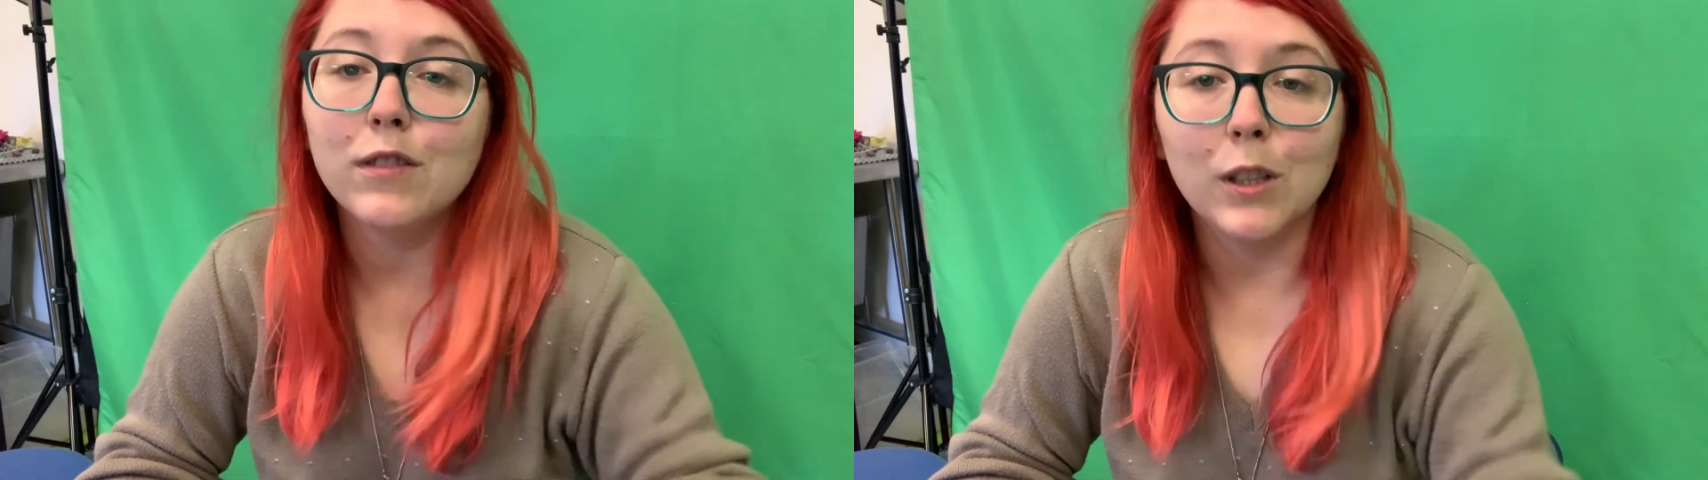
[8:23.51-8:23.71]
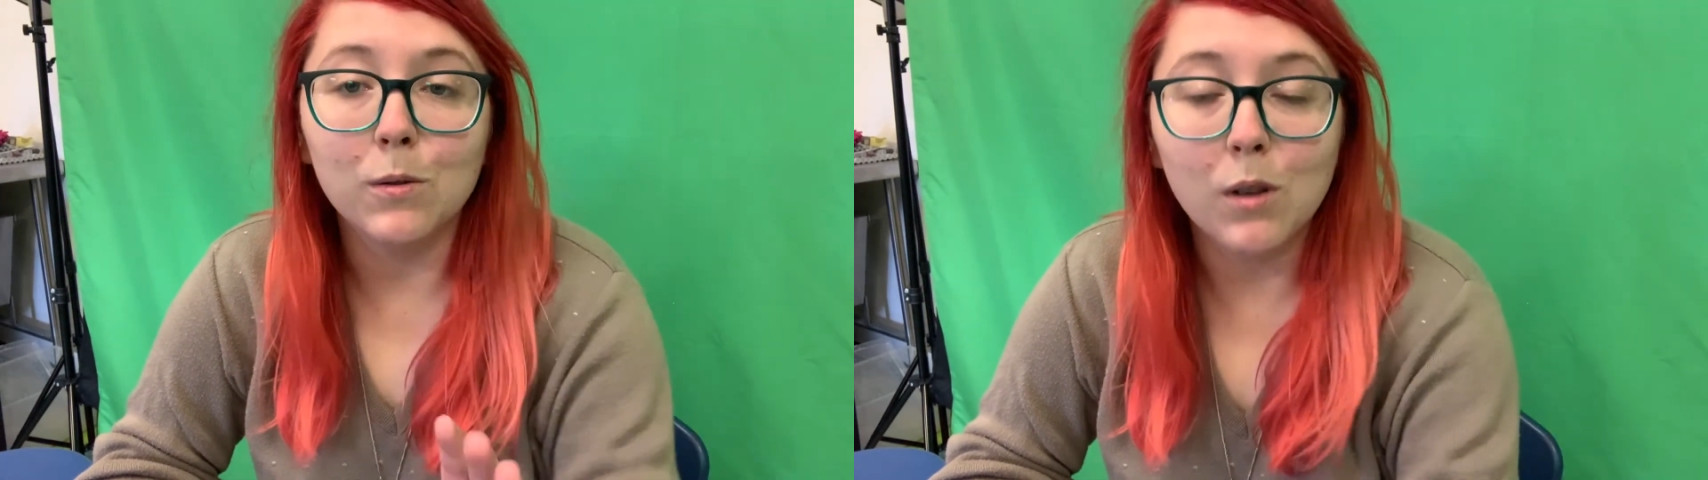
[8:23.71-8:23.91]

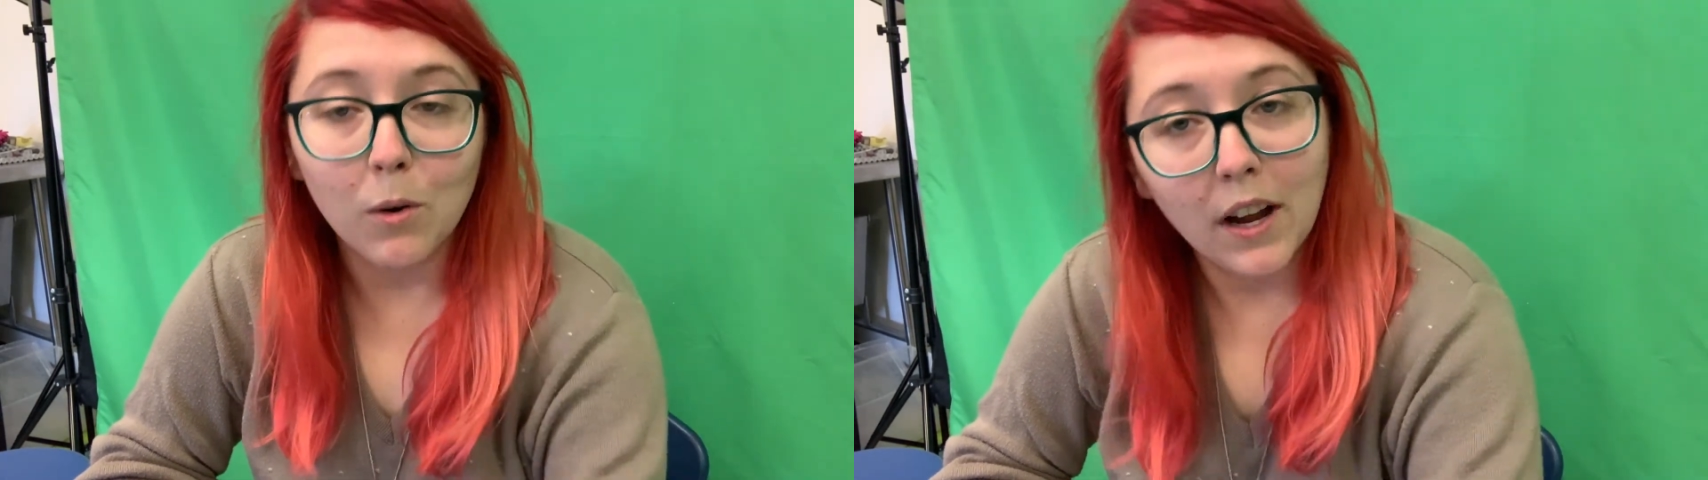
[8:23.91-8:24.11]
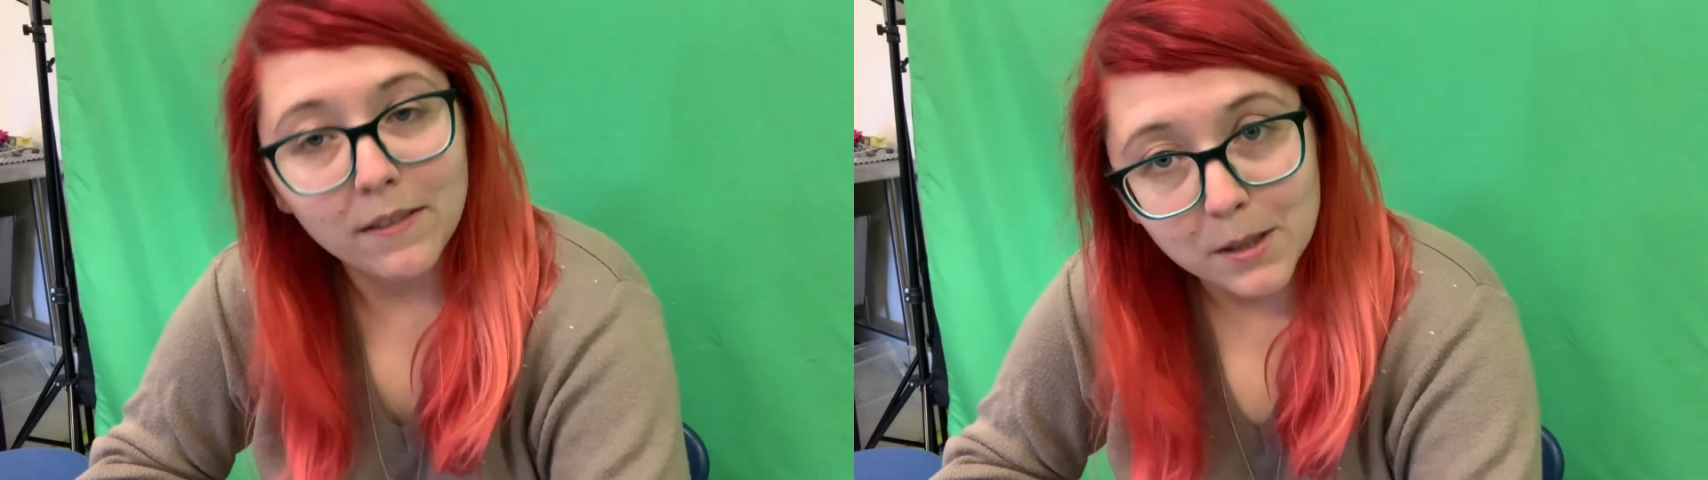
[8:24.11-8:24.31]
you
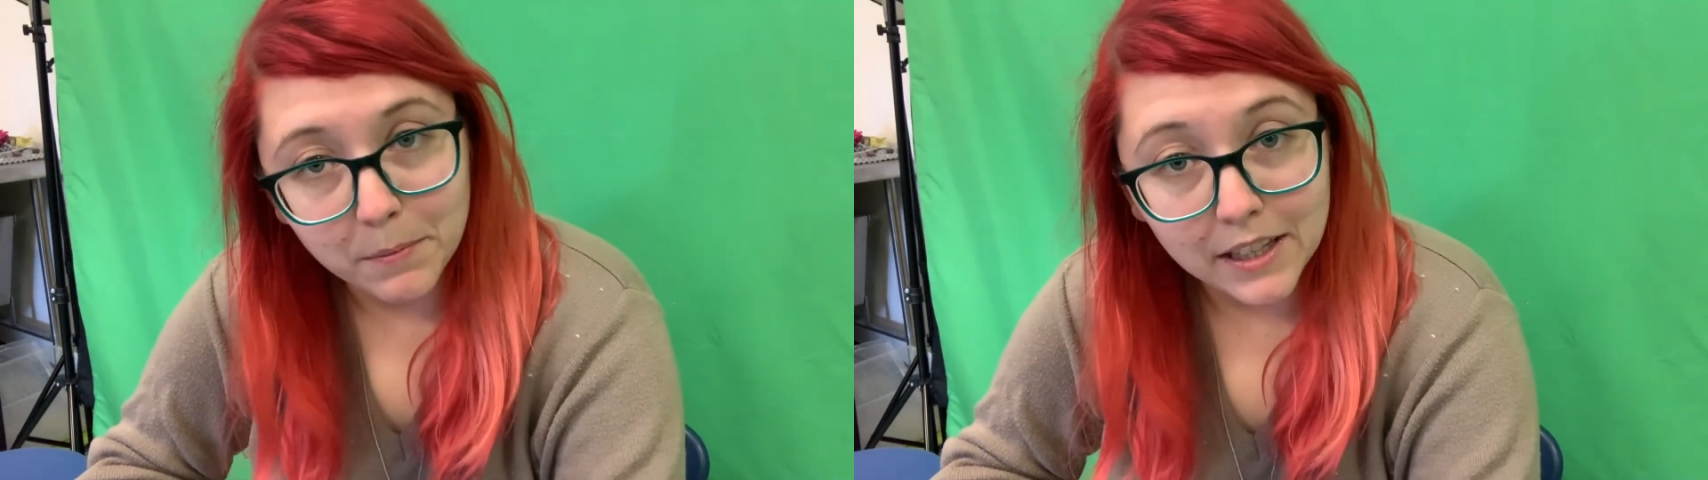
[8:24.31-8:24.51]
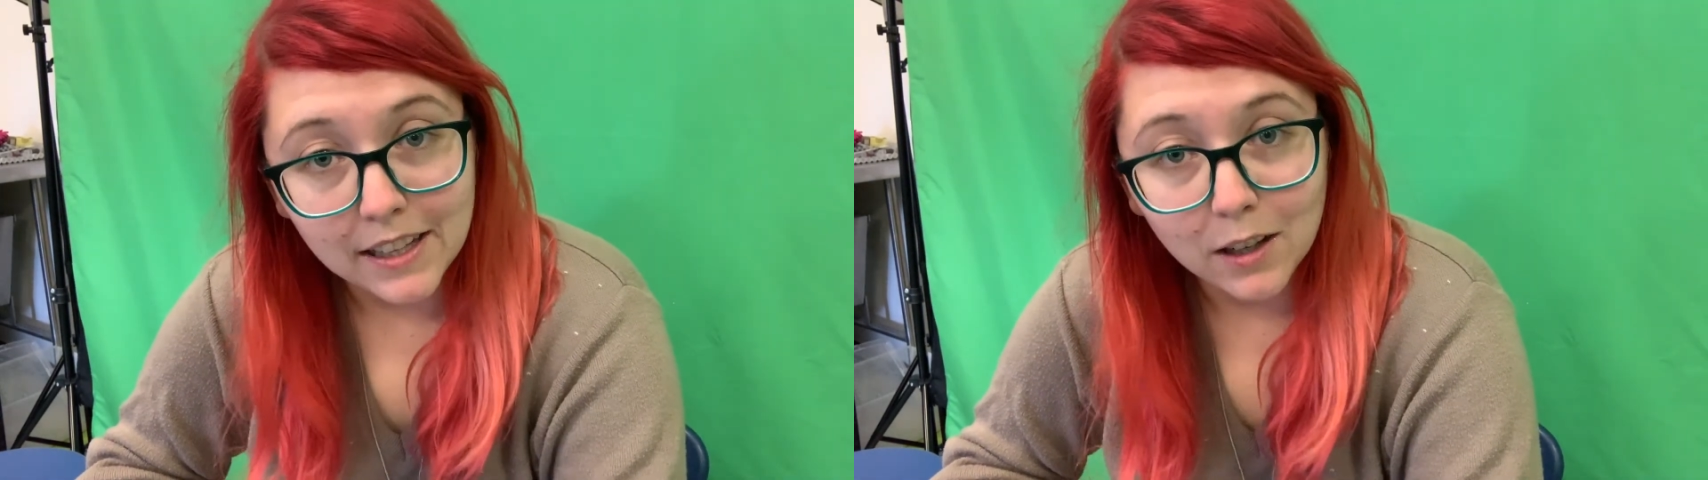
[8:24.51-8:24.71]
don't have
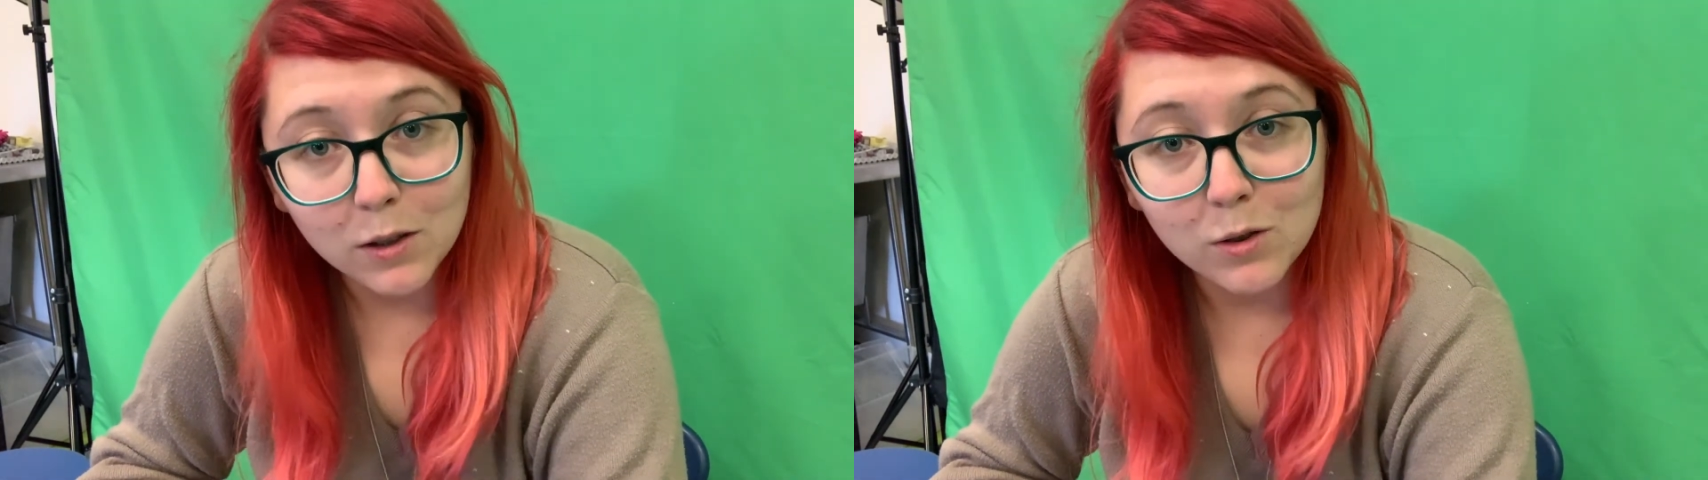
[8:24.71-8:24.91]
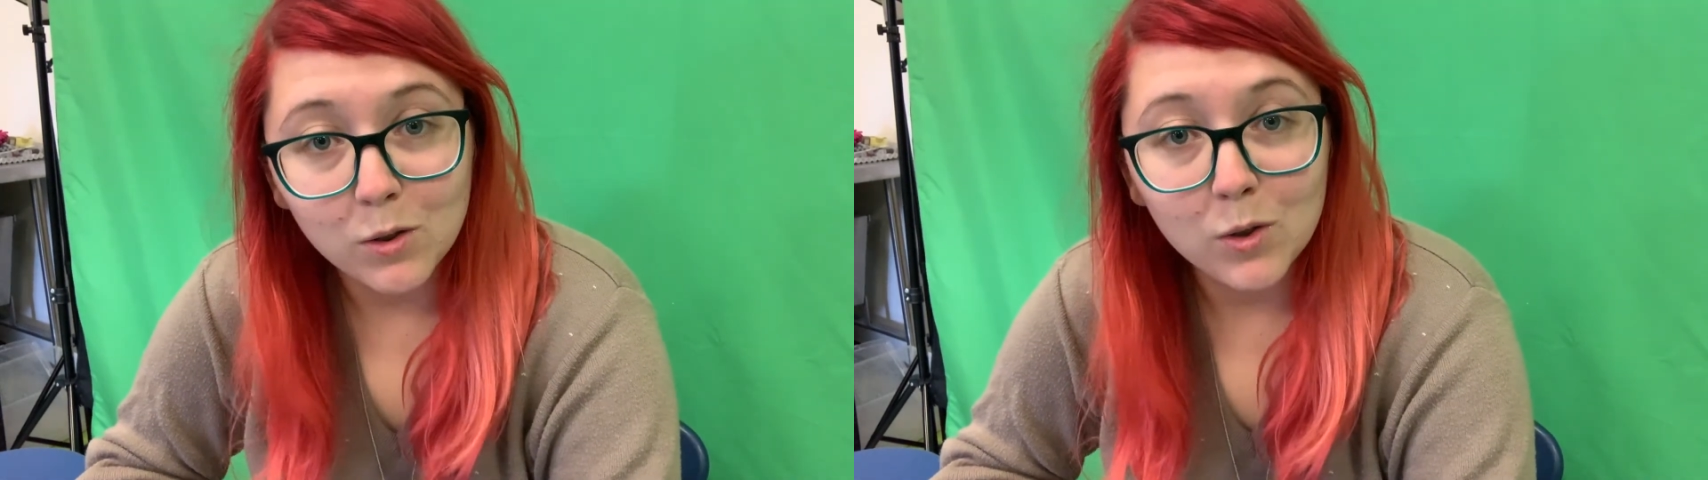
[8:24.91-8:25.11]
somebody there
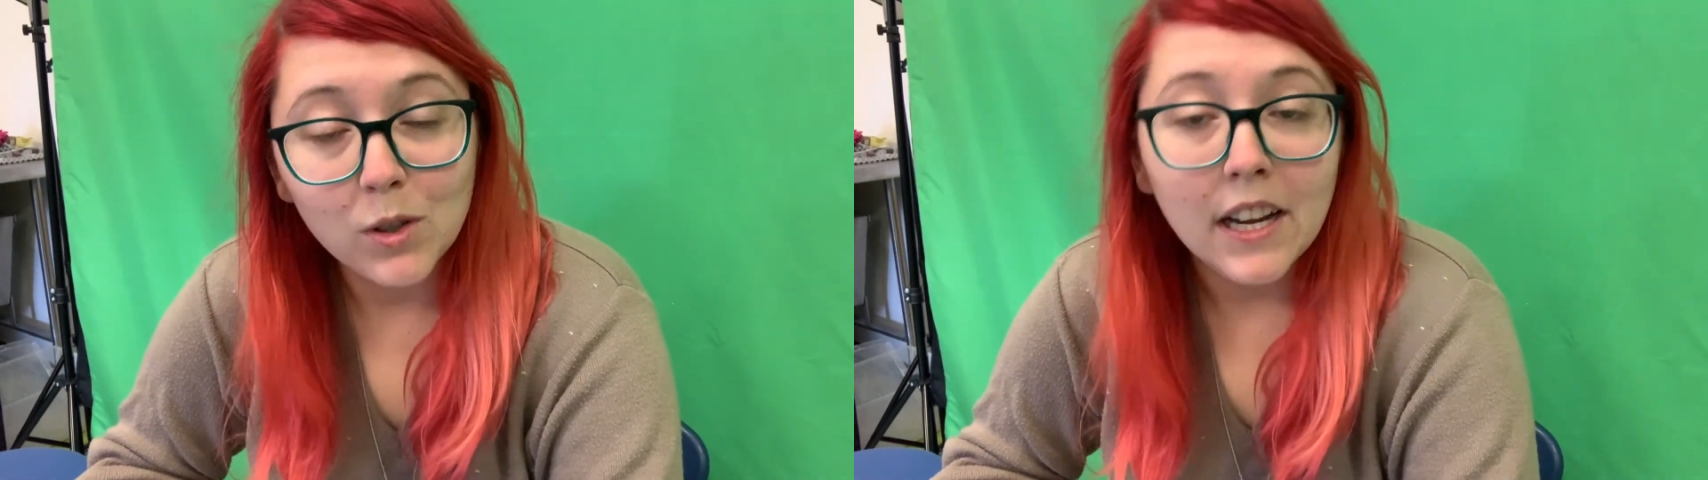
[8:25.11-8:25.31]
who